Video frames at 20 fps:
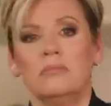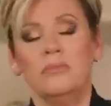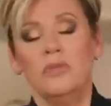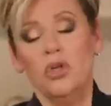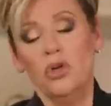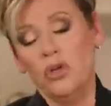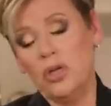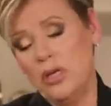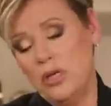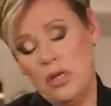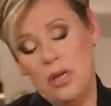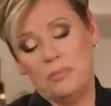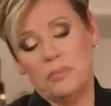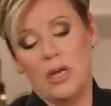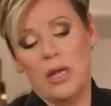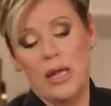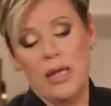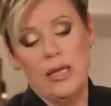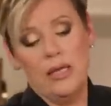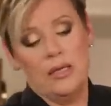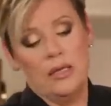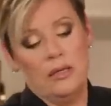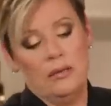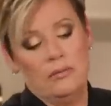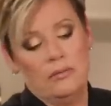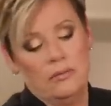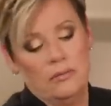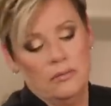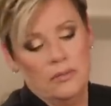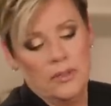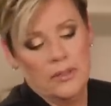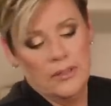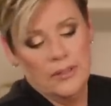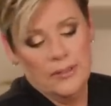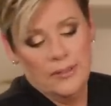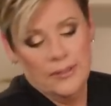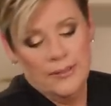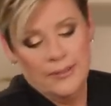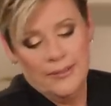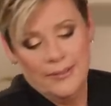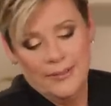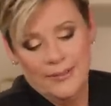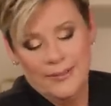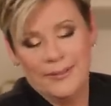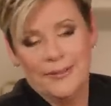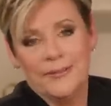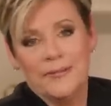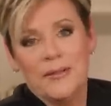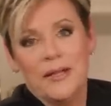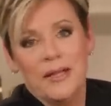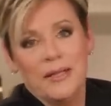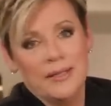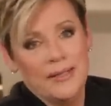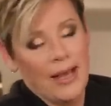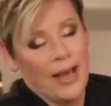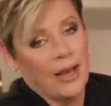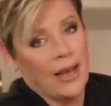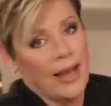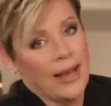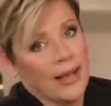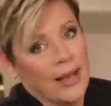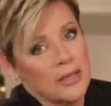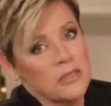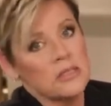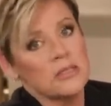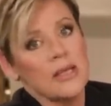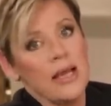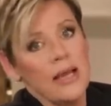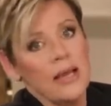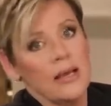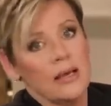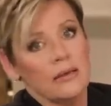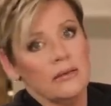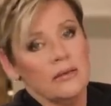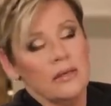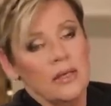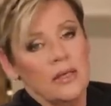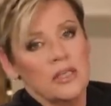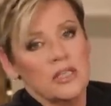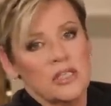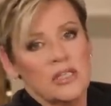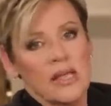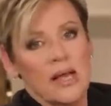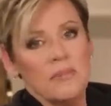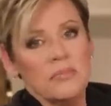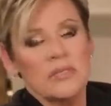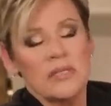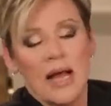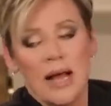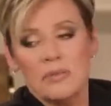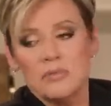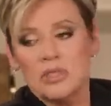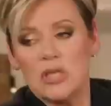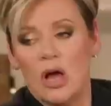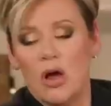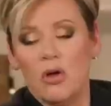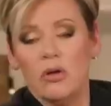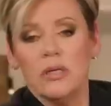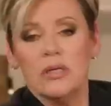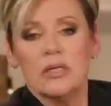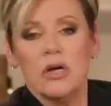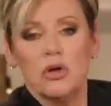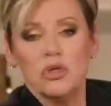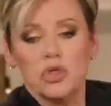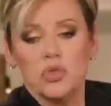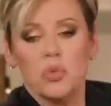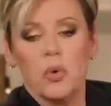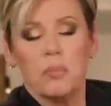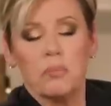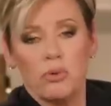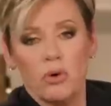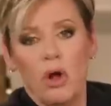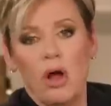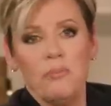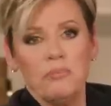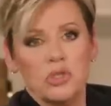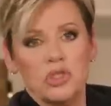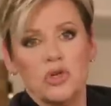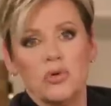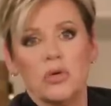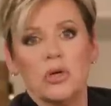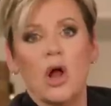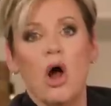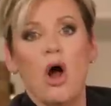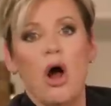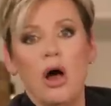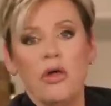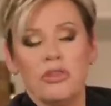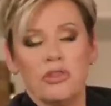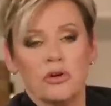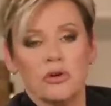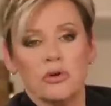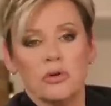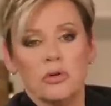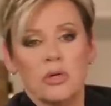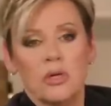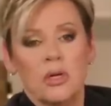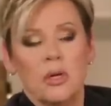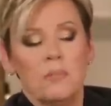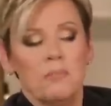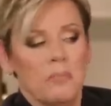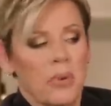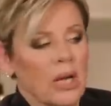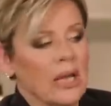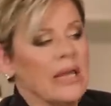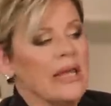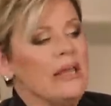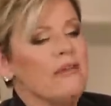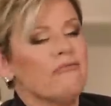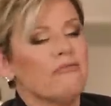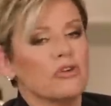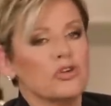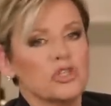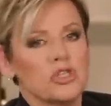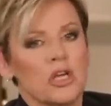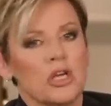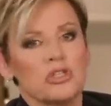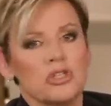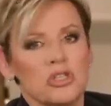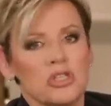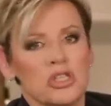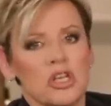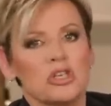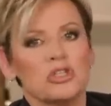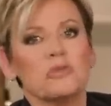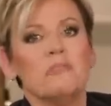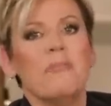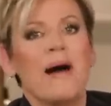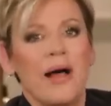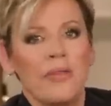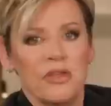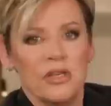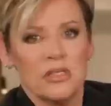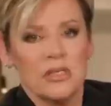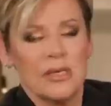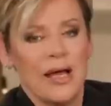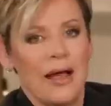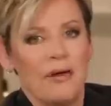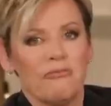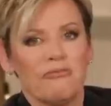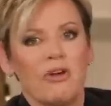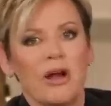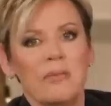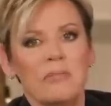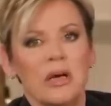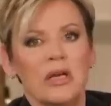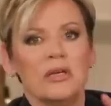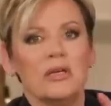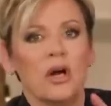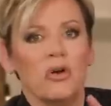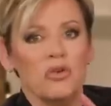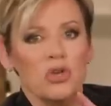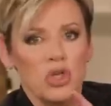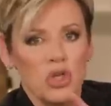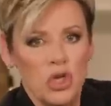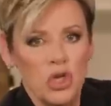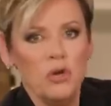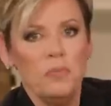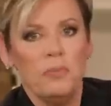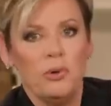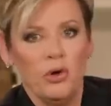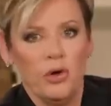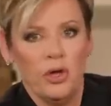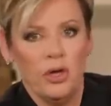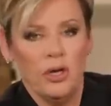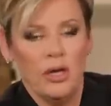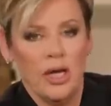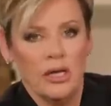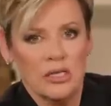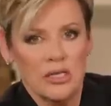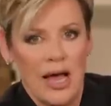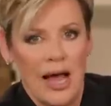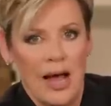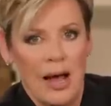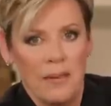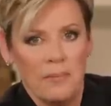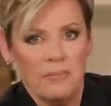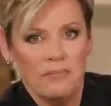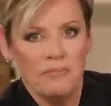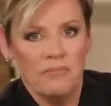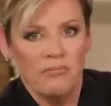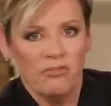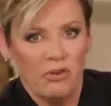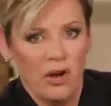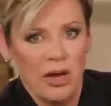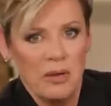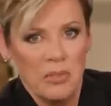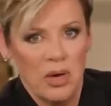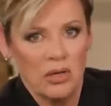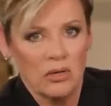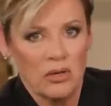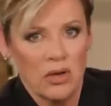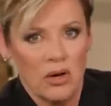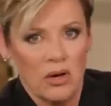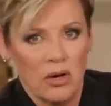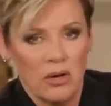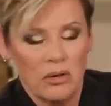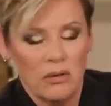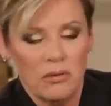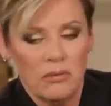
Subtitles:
You'll end up delaying it. Now, like I said, sometimes the Holy Ghost will prompt you and author believe for such and such by this time frame, but don't you put a time frame on God.